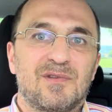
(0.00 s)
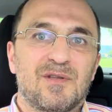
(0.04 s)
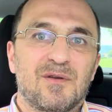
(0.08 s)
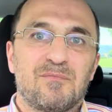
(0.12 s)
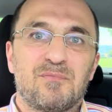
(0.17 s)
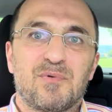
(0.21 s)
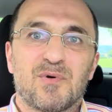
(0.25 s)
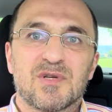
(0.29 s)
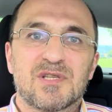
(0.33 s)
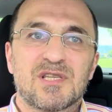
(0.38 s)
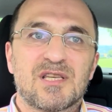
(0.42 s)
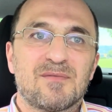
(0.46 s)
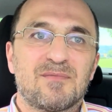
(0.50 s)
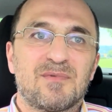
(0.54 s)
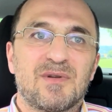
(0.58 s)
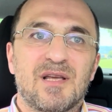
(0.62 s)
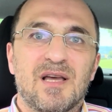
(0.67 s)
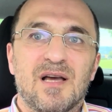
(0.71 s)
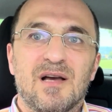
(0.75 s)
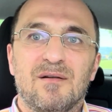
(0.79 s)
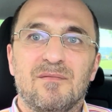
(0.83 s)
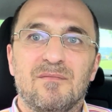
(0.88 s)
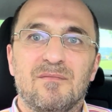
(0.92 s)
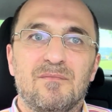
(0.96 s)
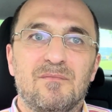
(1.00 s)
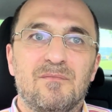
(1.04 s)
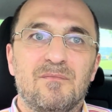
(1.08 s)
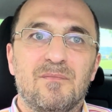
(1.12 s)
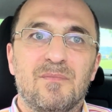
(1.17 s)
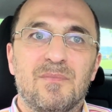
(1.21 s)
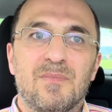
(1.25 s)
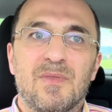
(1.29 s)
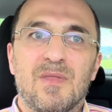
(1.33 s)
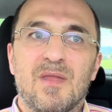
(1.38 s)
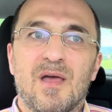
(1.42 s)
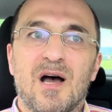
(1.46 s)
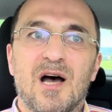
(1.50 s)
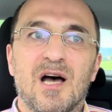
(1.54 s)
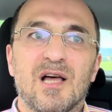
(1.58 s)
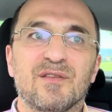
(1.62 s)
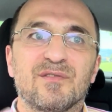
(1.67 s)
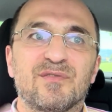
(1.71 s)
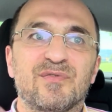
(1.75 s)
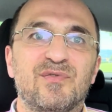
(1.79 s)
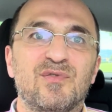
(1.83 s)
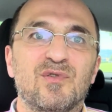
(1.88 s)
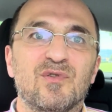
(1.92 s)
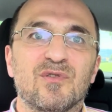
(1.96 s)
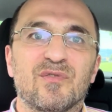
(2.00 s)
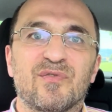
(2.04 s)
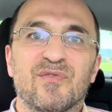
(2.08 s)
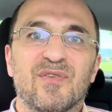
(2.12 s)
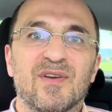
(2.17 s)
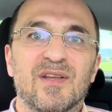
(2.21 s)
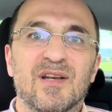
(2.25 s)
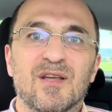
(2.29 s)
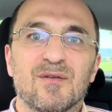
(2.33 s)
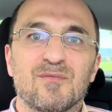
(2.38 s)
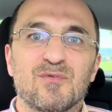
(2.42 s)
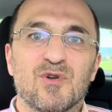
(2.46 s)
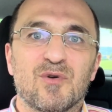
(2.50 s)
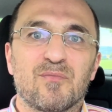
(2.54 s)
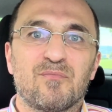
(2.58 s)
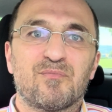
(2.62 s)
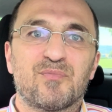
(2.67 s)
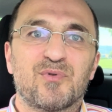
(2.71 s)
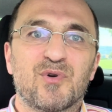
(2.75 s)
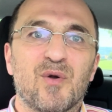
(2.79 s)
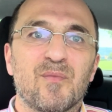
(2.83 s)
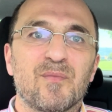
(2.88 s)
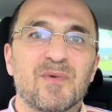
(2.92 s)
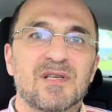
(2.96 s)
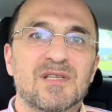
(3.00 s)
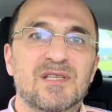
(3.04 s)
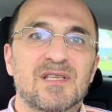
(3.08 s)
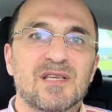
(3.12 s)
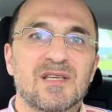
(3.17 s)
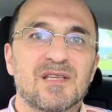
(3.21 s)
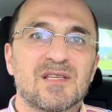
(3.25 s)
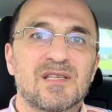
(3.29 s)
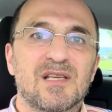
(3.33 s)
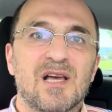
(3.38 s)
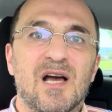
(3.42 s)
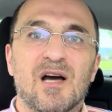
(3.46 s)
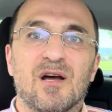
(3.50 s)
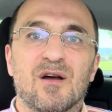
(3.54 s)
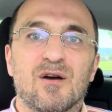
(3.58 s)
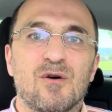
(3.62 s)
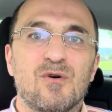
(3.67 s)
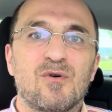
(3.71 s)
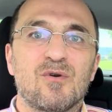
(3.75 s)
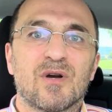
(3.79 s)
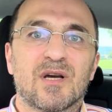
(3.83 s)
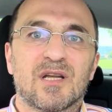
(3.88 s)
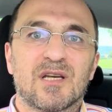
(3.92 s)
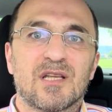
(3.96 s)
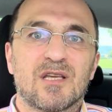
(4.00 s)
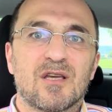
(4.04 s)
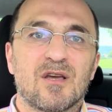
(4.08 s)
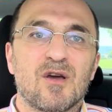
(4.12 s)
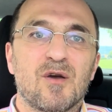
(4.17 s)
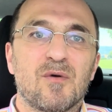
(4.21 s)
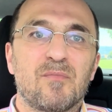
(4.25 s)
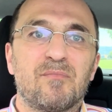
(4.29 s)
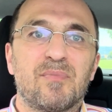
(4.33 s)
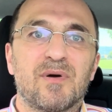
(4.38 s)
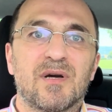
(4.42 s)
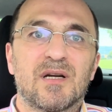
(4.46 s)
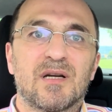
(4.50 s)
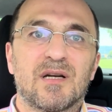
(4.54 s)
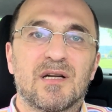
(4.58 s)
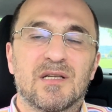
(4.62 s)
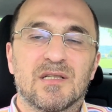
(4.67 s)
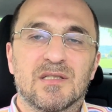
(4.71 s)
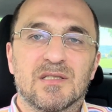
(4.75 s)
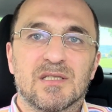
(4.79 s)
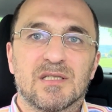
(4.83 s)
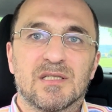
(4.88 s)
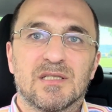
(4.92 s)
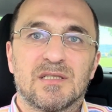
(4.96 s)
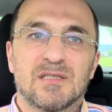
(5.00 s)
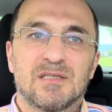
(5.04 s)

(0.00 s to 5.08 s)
possibly unfulfillable promises are already apparent.